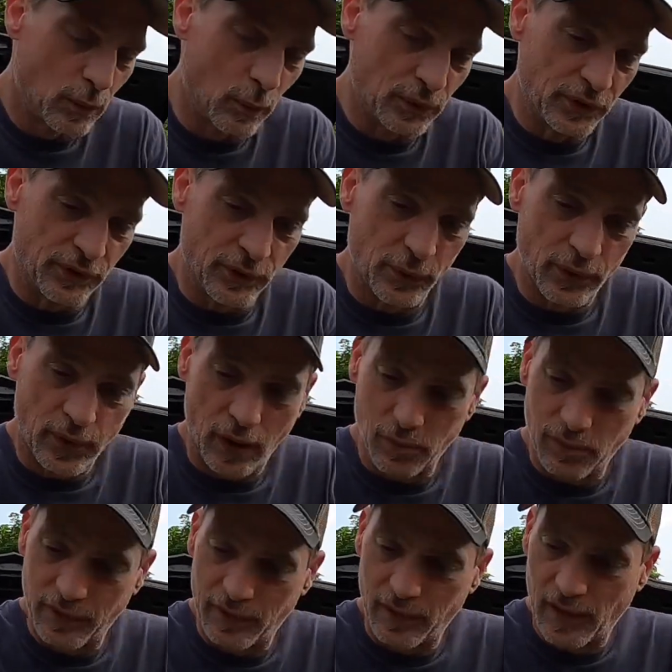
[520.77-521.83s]
When you throw a
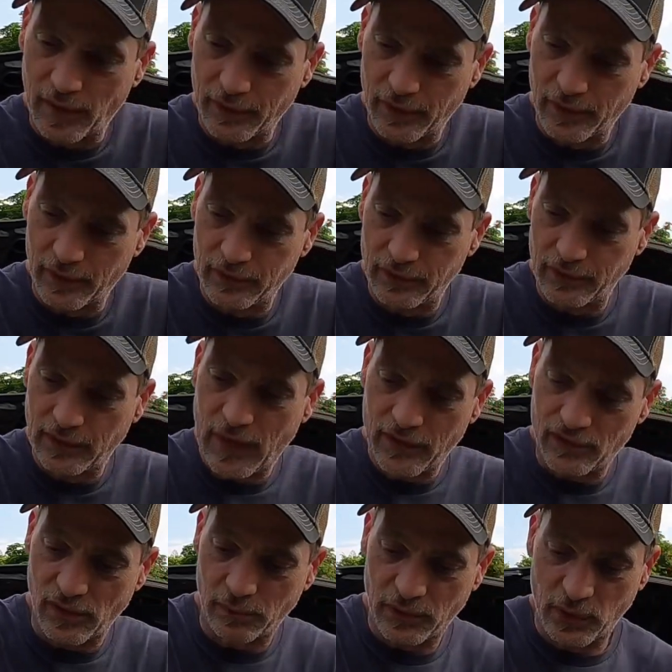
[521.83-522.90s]
carburetor on there, you got
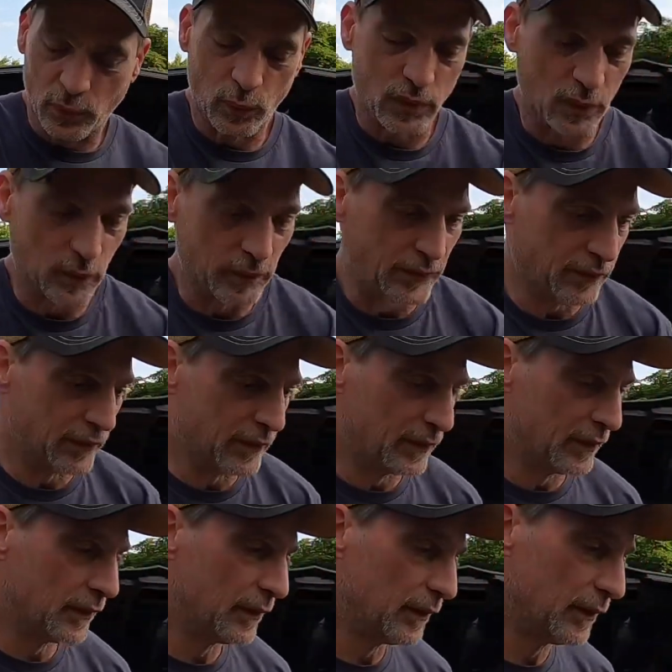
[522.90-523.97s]
something to work with.
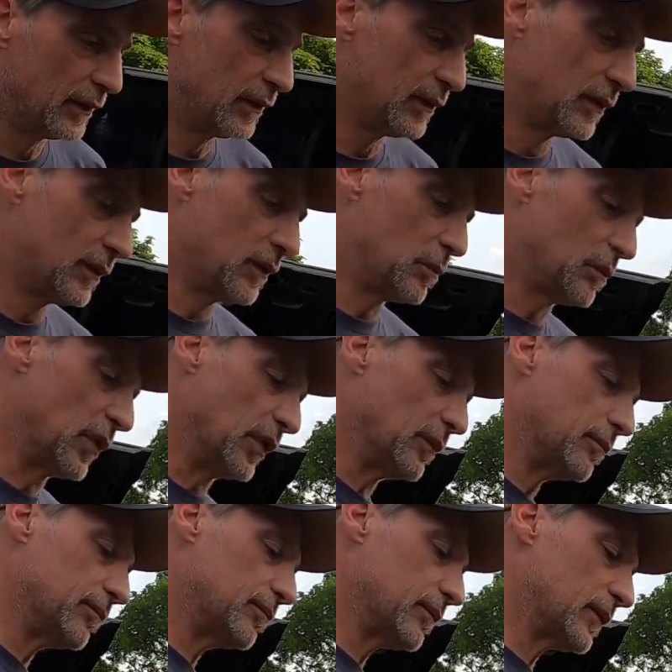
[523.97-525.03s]
But
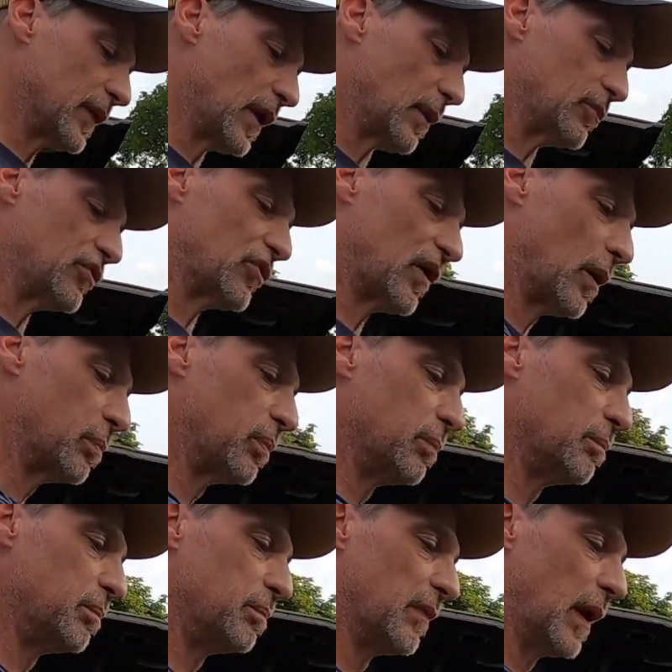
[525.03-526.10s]
I'm sure
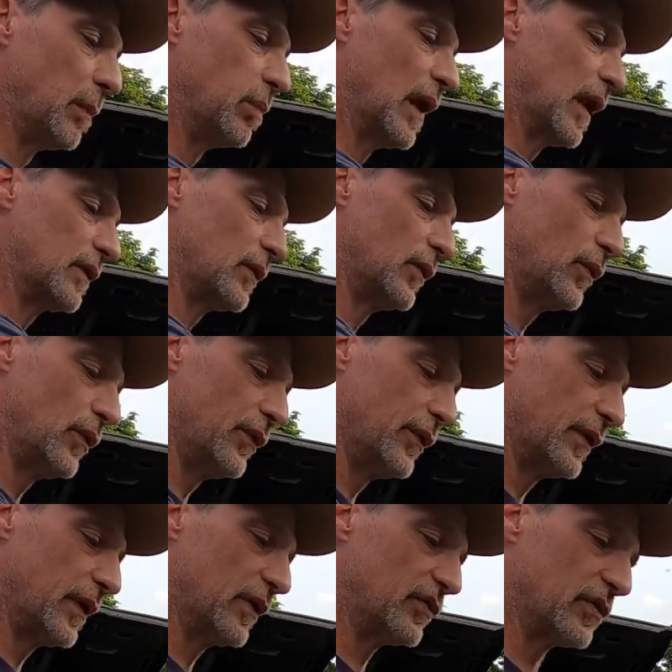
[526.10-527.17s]
I blocked a hole
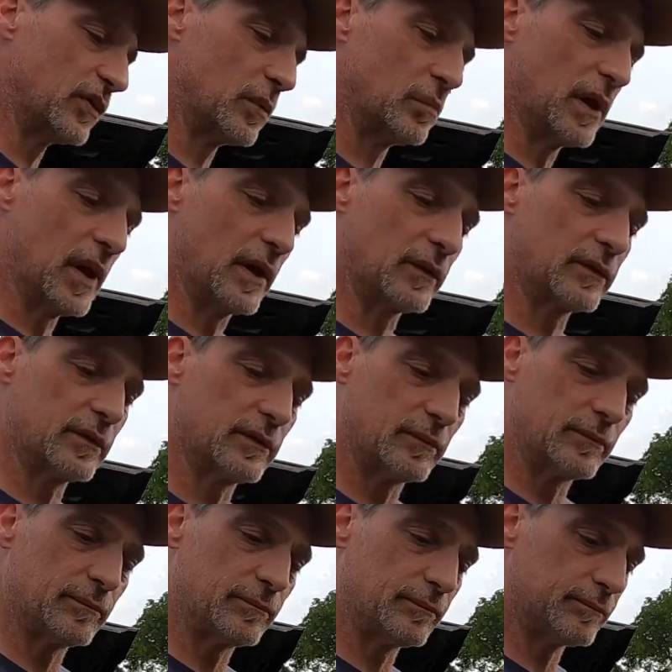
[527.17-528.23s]
that I shouldn't have blocked.
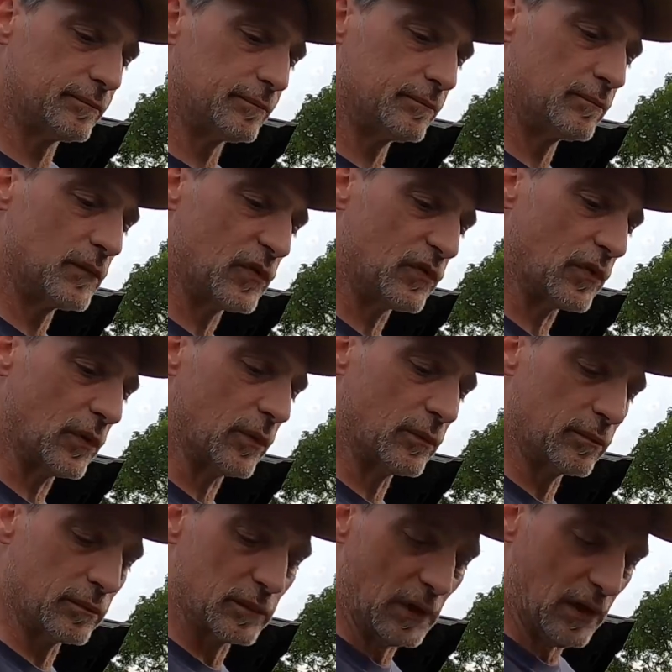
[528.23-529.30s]
So
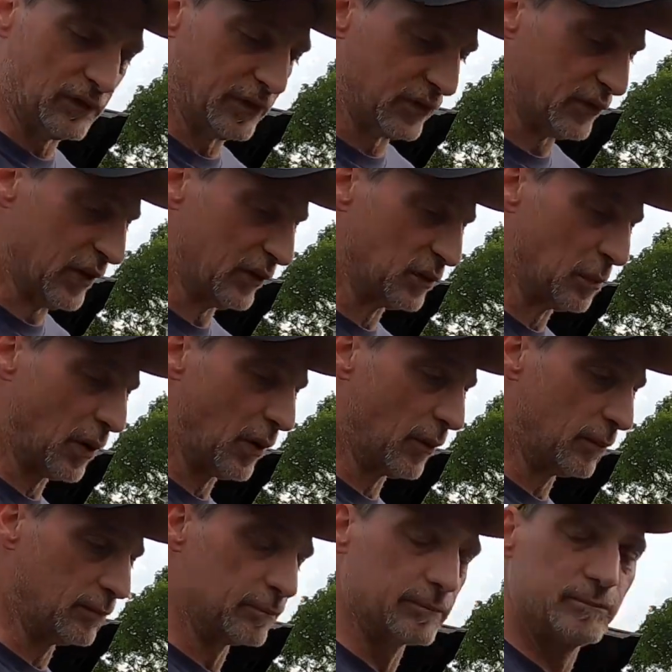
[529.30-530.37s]
I'll fix that
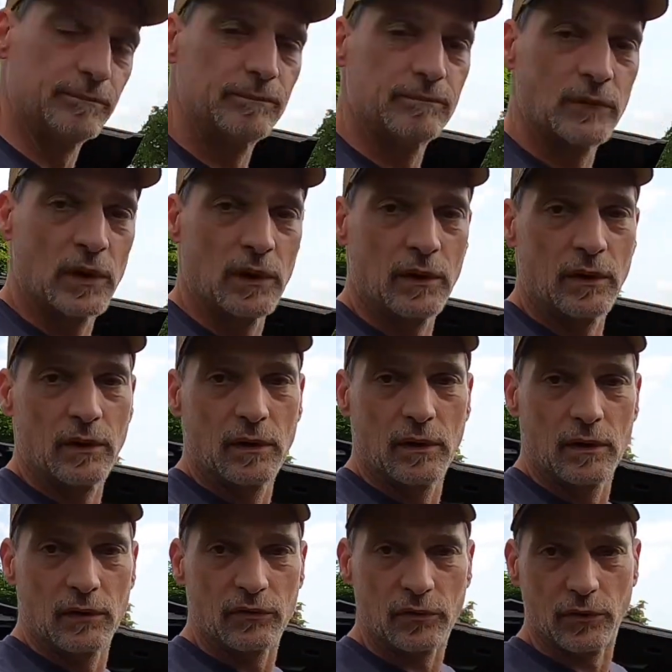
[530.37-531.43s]
tomorrow.
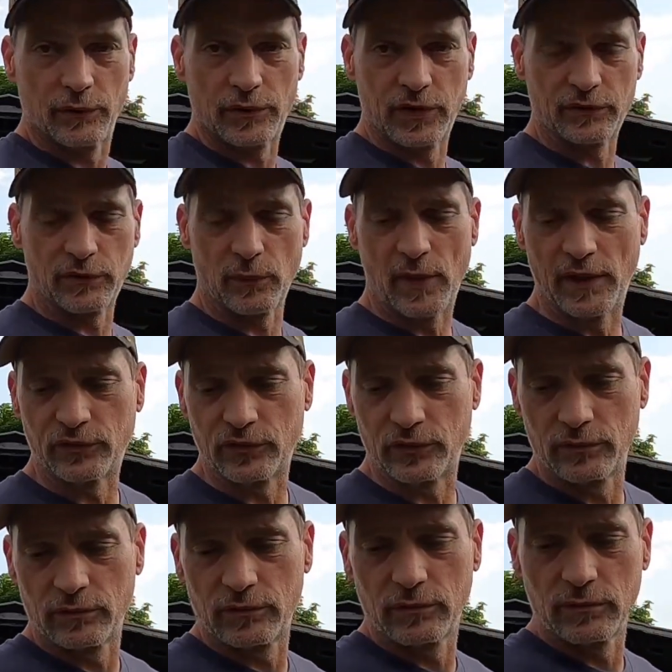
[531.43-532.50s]
So thanks for
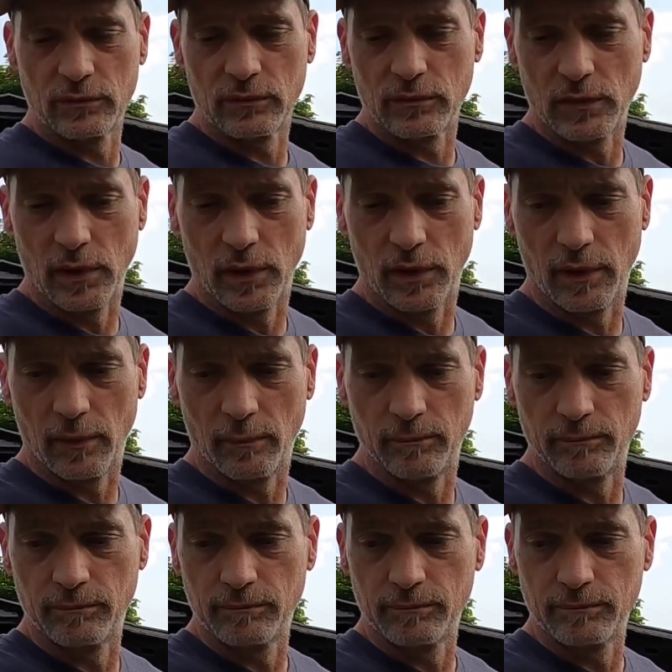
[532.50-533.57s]
watching.
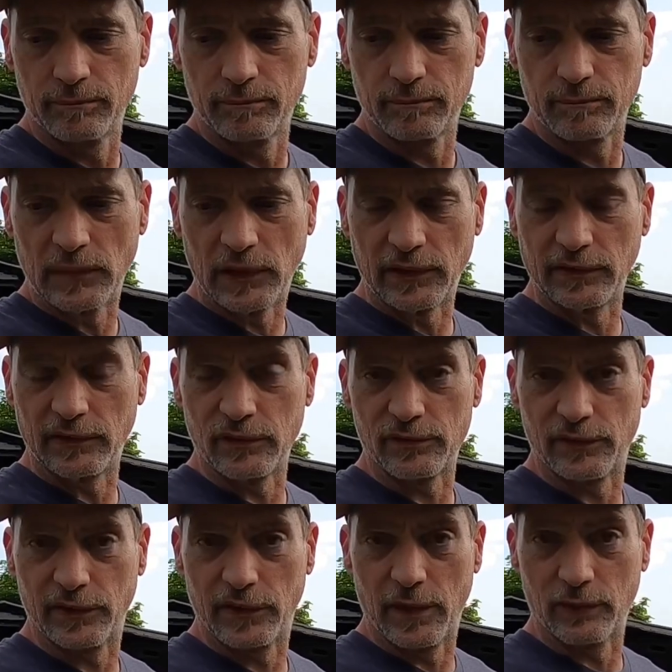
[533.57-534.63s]
I'll get this
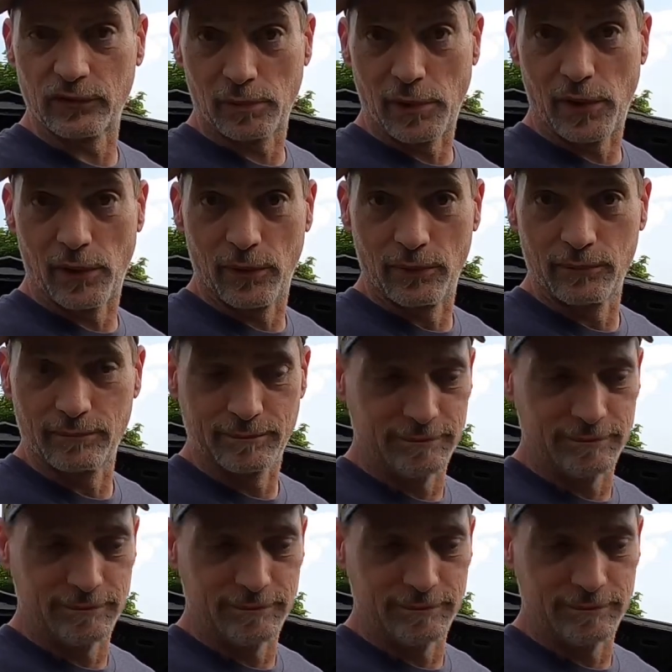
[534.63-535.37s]
figured out tomorrow.